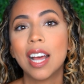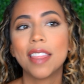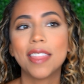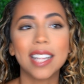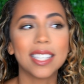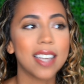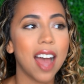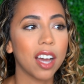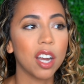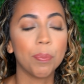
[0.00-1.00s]
that's
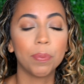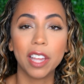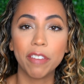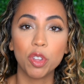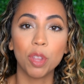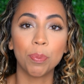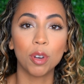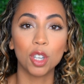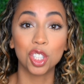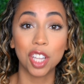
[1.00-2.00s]
not going to give you the
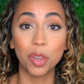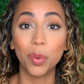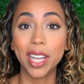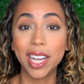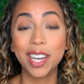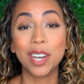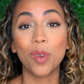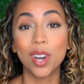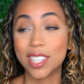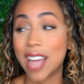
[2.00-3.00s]
push that you need in
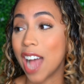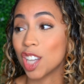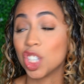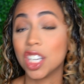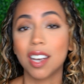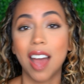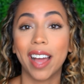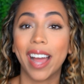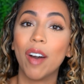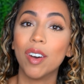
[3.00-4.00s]
order to actually
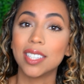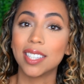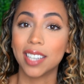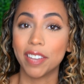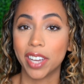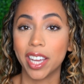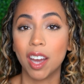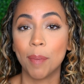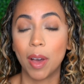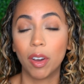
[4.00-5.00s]
knock out a significant
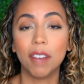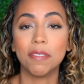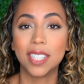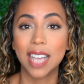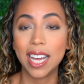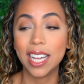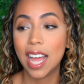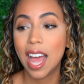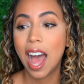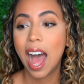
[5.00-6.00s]
amount of debt.
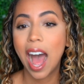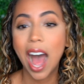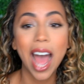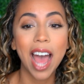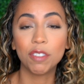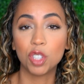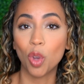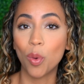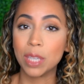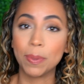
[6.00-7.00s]
I have just
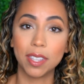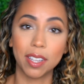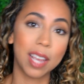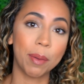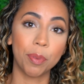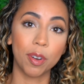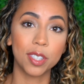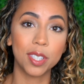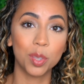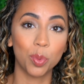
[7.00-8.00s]
always been the type of
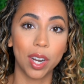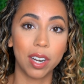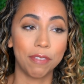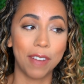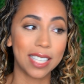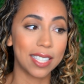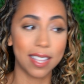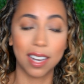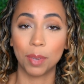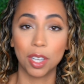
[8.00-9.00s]
person where if I say
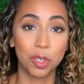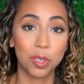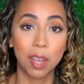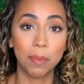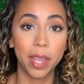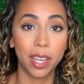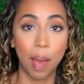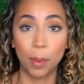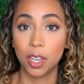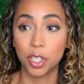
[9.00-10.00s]
that I'm going to do something,
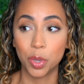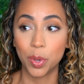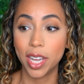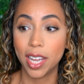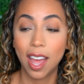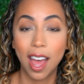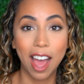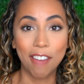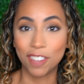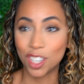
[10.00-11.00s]
I'm going to do it.
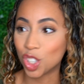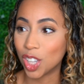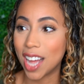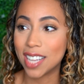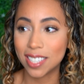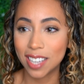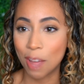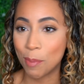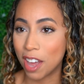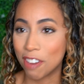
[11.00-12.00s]
I visualize it,
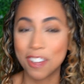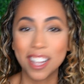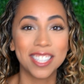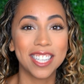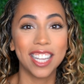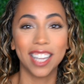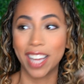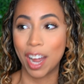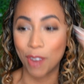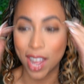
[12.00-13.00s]
I manifest it,
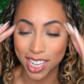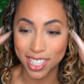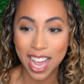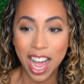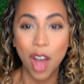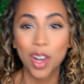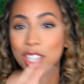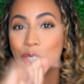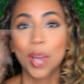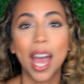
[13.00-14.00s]
like I write it down,
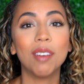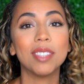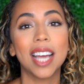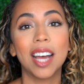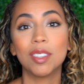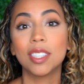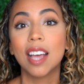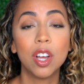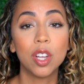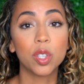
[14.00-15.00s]
I do countdowns.
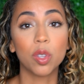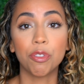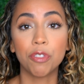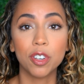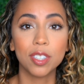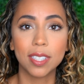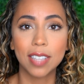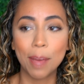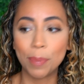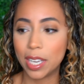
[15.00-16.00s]
So the first
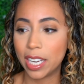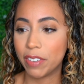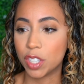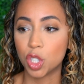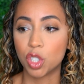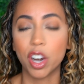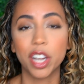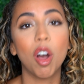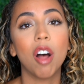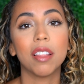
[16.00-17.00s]
step in even
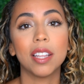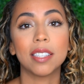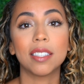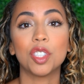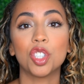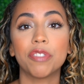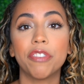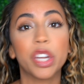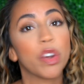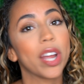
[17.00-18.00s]
starting all this is just
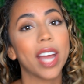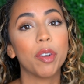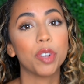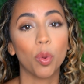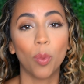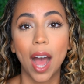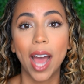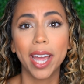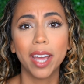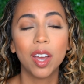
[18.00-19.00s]
figuring out your
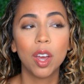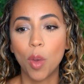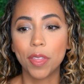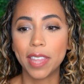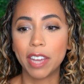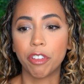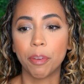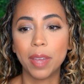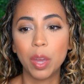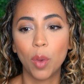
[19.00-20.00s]
why. One thing
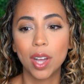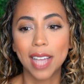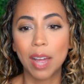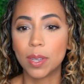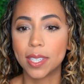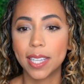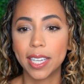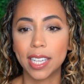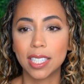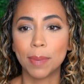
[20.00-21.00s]
for me was I was
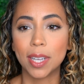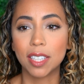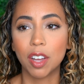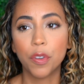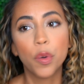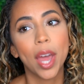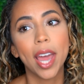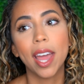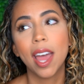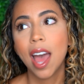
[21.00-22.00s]
thinking to myself, okay,